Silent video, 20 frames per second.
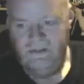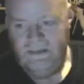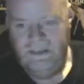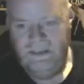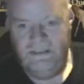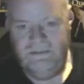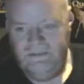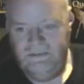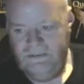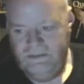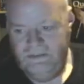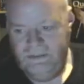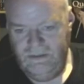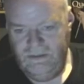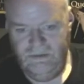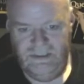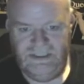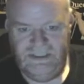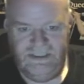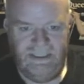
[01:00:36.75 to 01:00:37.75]
and
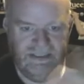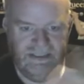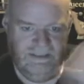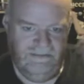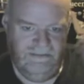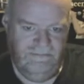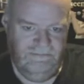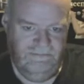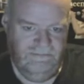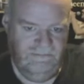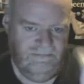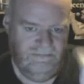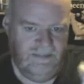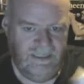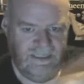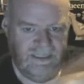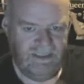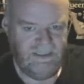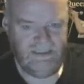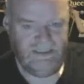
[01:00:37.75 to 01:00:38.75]
Chris said
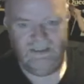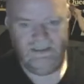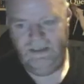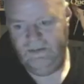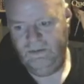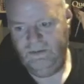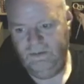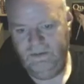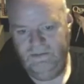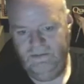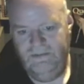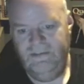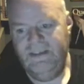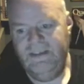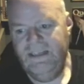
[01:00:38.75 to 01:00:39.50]
he's the guy we want.